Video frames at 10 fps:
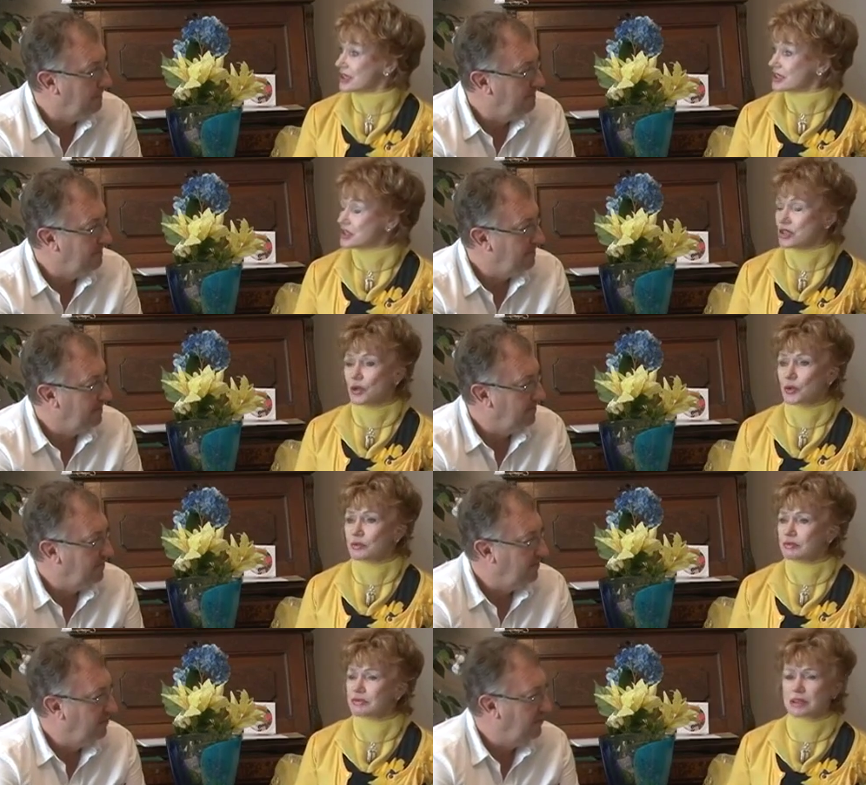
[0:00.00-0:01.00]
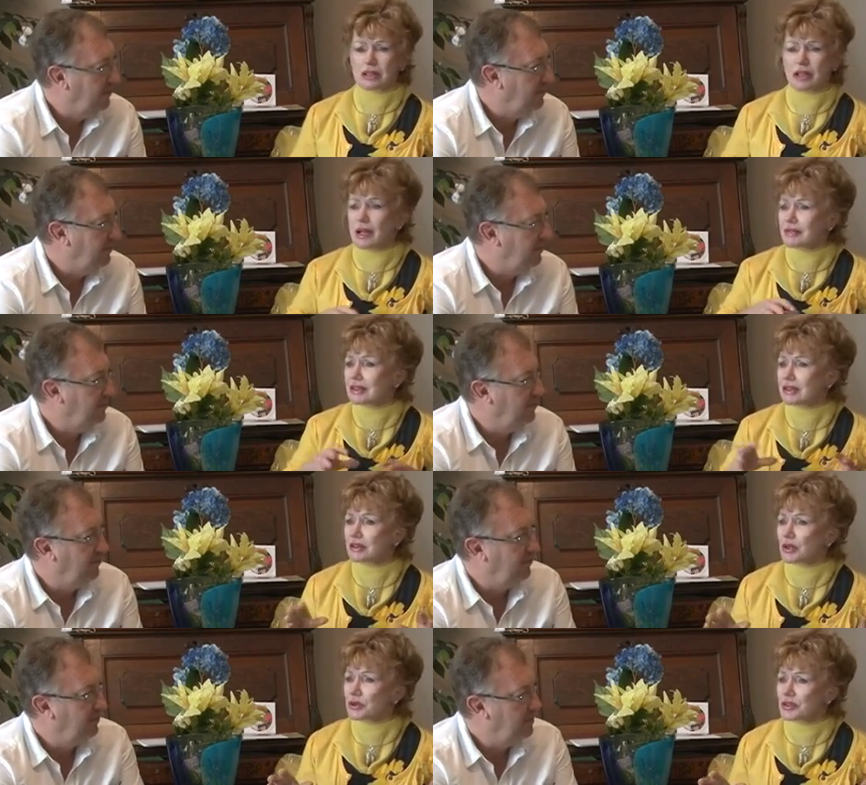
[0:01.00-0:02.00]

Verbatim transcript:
Speaker 1: So they're having, you know,